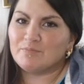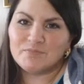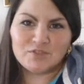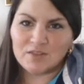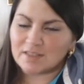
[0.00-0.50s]

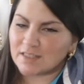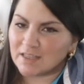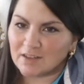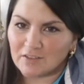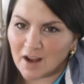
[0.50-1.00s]
So that's, like,
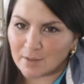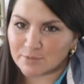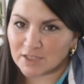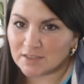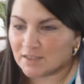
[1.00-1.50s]
another
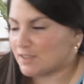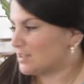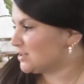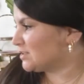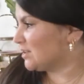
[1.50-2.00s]
option.
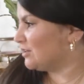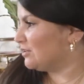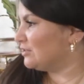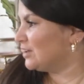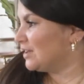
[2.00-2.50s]

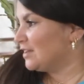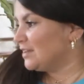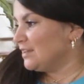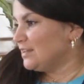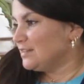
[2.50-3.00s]
So
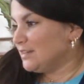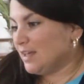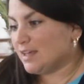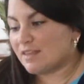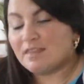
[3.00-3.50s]

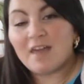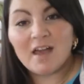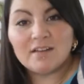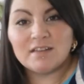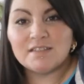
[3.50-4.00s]

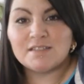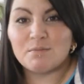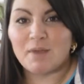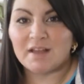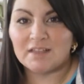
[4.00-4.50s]
that is
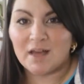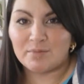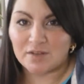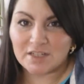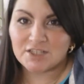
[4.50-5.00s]
my
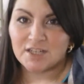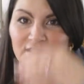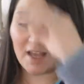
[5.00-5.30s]
collaboration